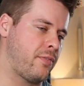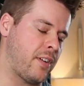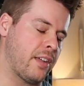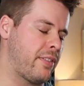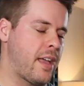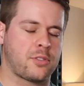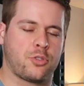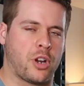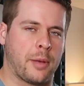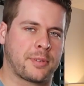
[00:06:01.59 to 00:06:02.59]

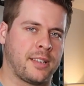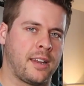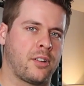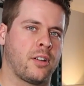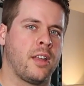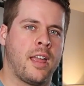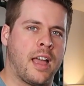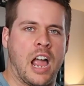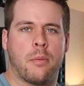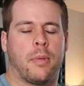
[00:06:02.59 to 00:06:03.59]
5,000 drops later
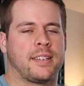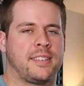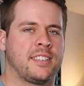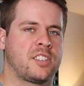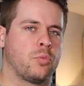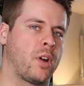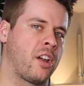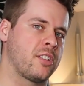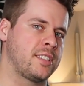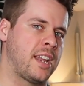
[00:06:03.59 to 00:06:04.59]
I might see some
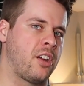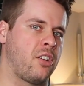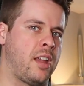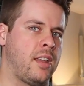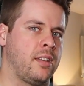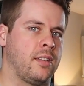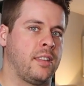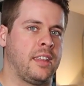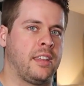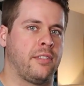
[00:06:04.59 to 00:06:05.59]
wear and tear
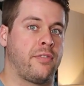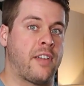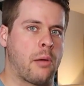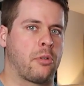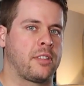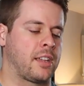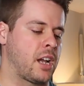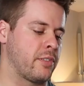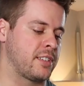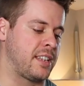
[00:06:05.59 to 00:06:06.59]
in the fabric that
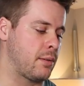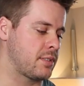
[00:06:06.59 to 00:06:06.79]
covers the